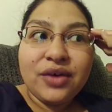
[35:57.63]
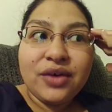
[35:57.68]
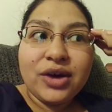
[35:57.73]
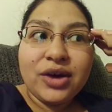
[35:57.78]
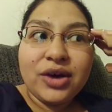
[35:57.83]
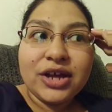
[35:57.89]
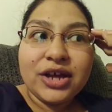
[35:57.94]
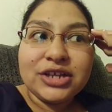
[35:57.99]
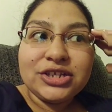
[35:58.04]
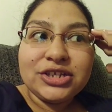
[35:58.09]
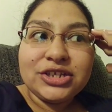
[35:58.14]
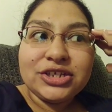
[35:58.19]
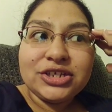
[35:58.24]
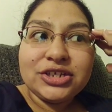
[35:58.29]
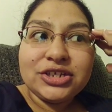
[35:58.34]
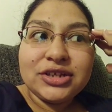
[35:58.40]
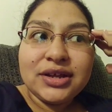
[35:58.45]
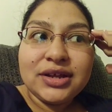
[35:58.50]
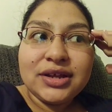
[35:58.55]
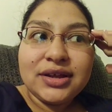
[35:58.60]
watched
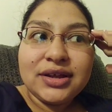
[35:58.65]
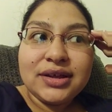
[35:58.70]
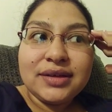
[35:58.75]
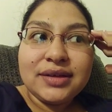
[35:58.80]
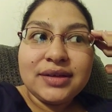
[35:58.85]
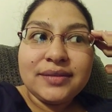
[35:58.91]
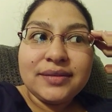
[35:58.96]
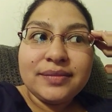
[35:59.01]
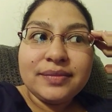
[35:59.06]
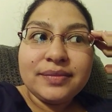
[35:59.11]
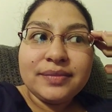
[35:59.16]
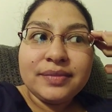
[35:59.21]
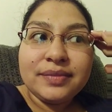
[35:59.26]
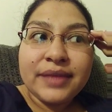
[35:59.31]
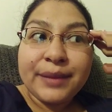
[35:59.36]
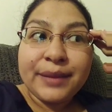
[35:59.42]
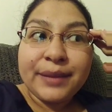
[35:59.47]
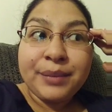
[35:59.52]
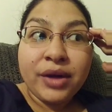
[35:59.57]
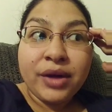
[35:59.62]

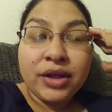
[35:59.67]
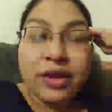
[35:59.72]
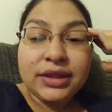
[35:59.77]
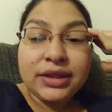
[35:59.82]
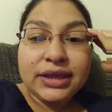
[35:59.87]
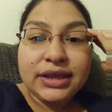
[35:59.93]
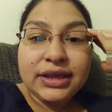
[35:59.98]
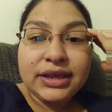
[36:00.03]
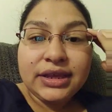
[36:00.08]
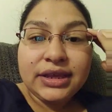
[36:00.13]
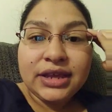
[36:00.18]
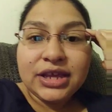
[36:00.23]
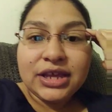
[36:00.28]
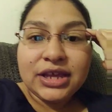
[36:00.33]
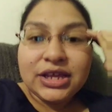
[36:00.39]
like Polly.